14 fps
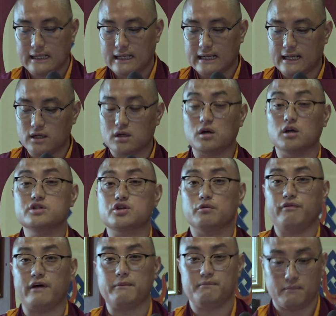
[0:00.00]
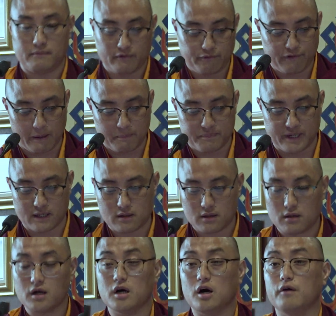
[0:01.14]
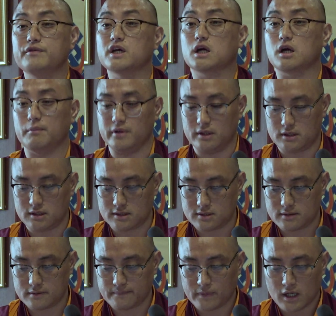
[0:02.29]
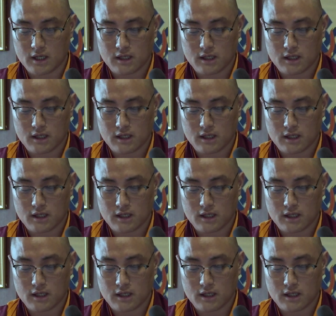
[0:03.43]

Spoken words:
and a cultural fabric of their communities.